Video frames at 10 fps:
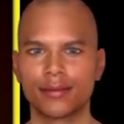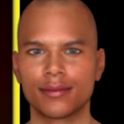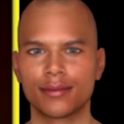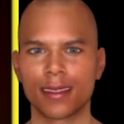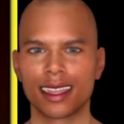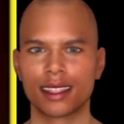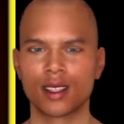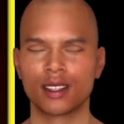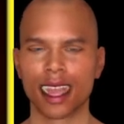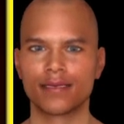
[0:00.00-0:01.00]
So I
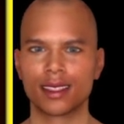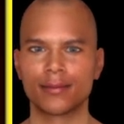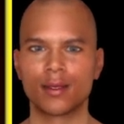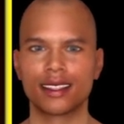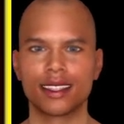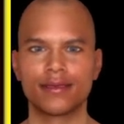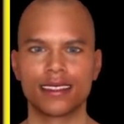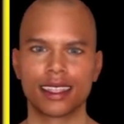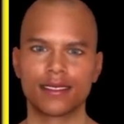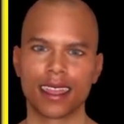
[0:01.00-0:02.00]
was wondering if you can
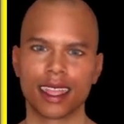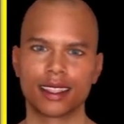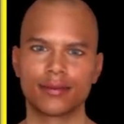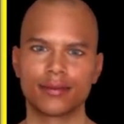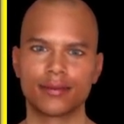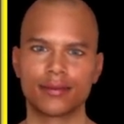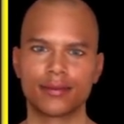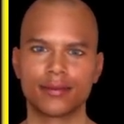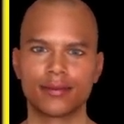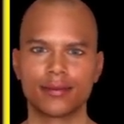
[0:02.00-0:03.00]
answer that for
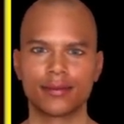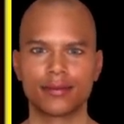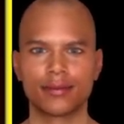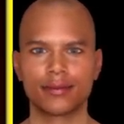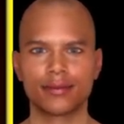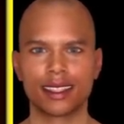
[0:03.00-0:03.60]
me.